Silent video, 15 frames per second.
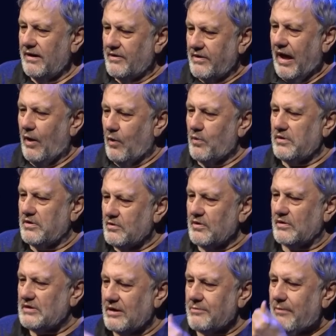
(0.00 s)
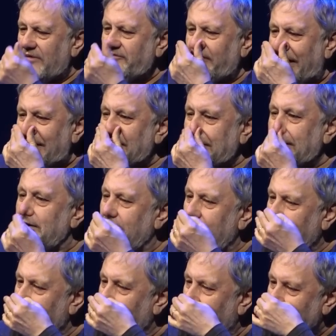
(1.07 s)
Now, you know that my friends in
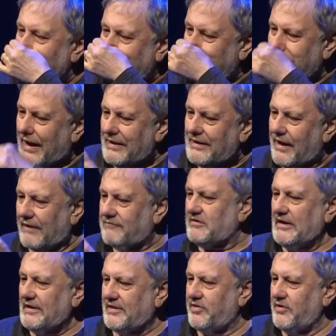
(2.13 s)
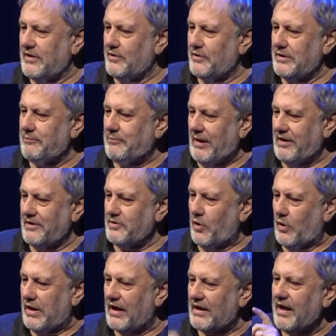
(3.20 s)
England, I love this theory,
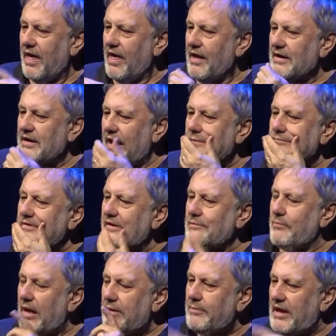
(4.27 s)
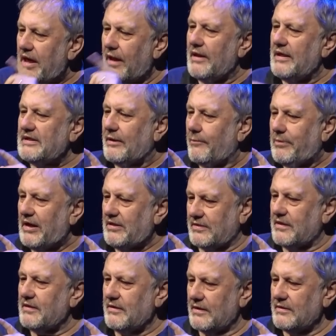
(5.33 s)
paranoiac, claim that maybe
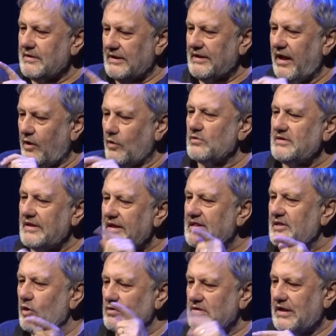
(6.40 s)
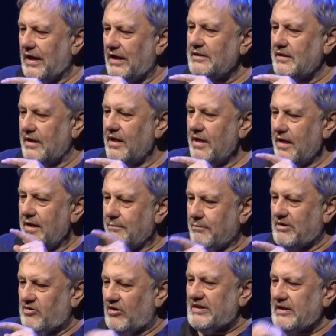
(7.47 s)
Elizabeth II is not dead,
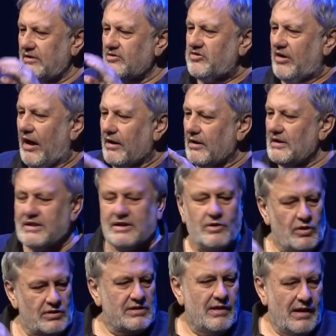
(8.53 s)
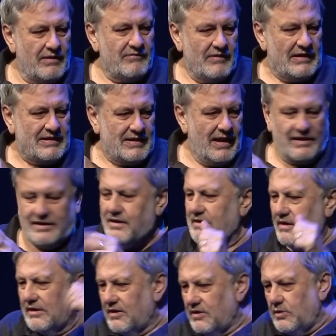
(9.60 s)
but just Charles got nervous,
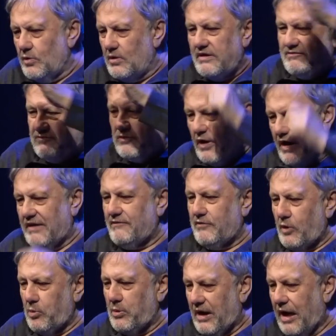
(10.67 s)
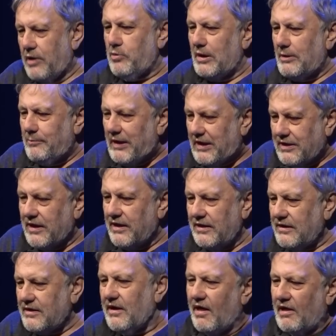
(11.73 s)
like, you live forever when I will be
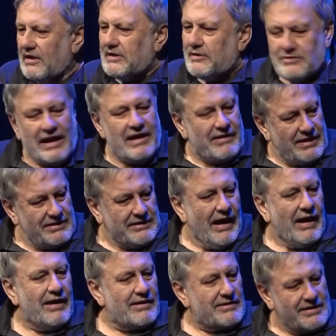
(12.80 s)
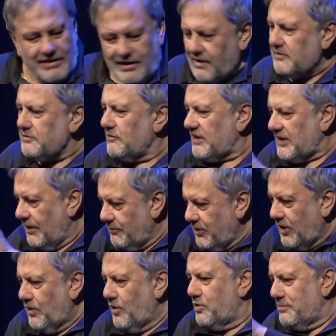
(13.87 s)
king, so they retired her to some
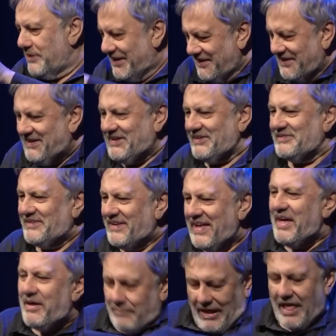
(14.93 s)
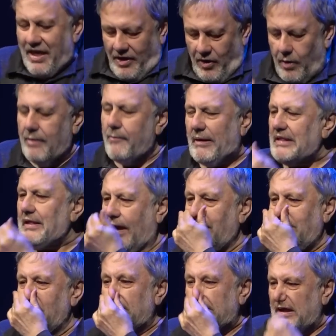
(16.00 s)
home. So, but
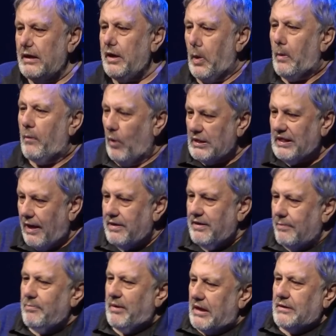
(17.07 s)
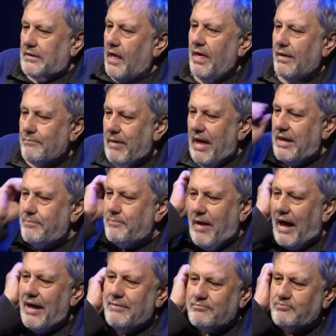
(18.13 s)
you see what I mean. Maybe
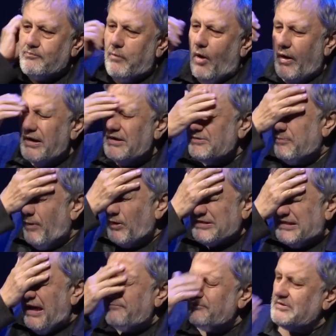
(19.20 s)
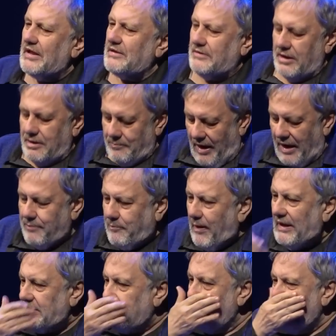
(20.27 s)
I'm more and more tempted in my
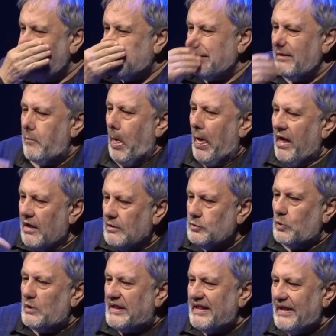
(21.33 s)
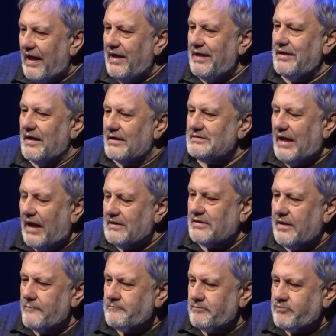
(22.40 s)
pessimism to say
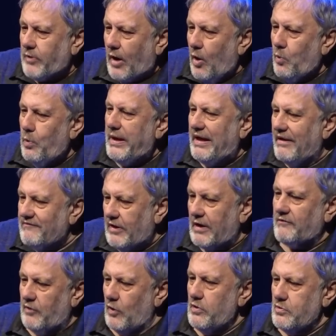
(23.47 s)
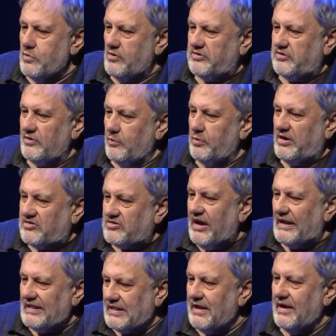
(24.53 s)
that we have a revolution which
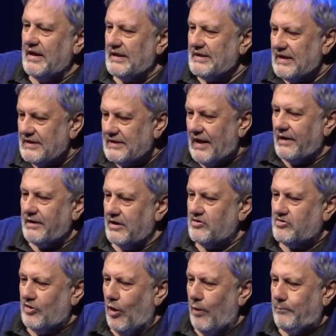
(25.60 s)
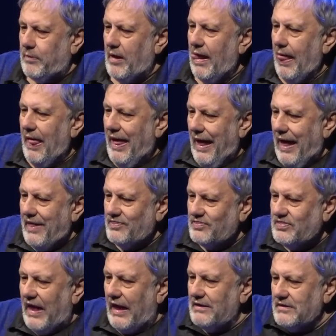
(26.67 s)
does the necessary job,
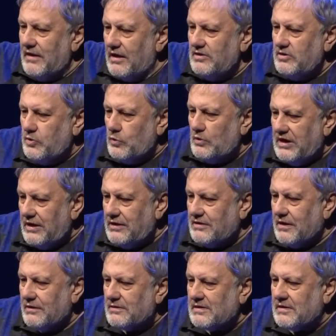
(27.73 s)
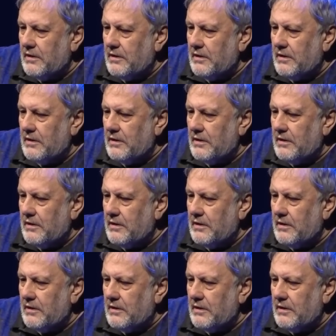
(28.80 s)
and then you need